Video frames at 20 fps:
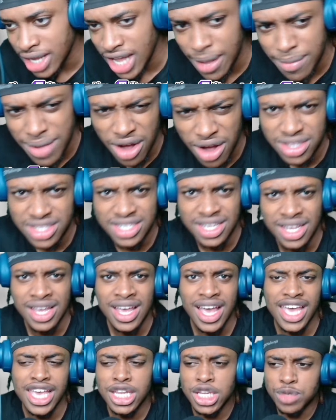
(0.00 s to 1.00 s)
About
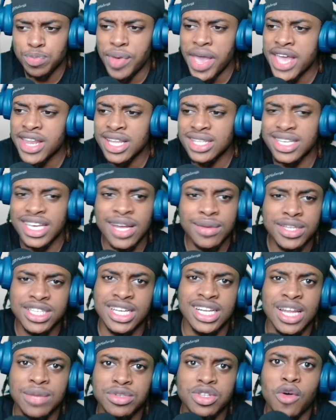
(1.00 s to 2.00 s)
are you just paying the clip,
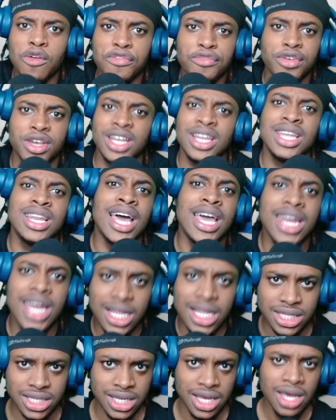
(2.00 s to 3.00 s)
clip so freely like
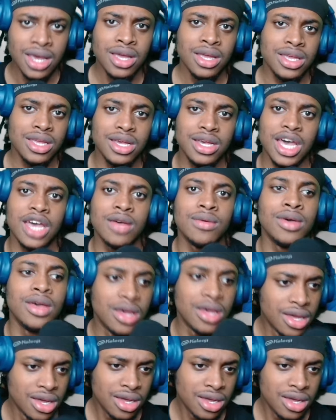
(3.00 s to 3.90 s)
that? Yeah, yeah. me?